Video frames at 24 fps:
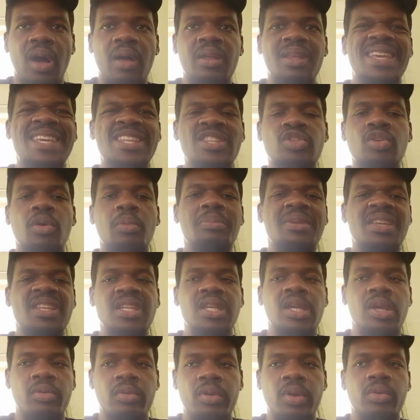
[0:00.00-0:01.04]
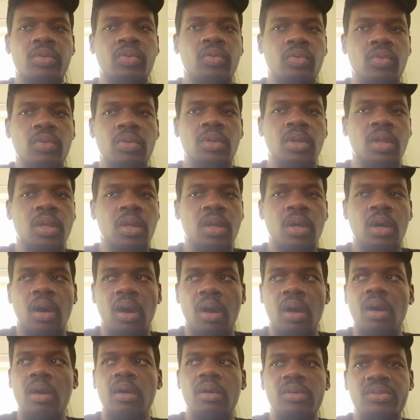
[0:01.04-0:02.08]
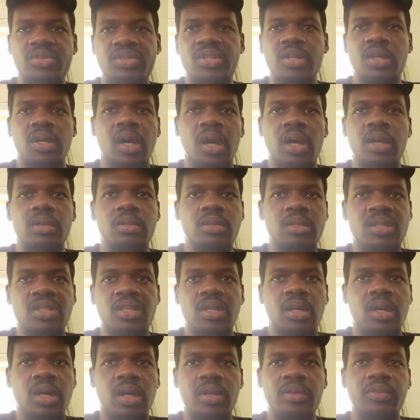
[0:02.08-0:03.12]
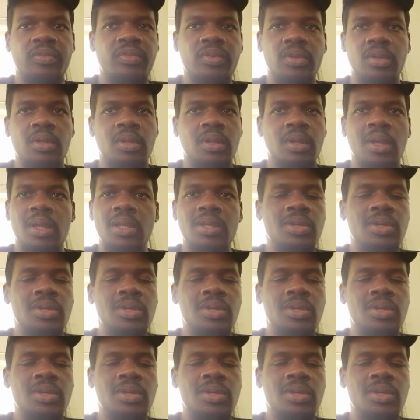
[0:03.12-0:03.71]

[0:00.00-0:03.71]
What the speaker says: an intermediary role, or second fiddle.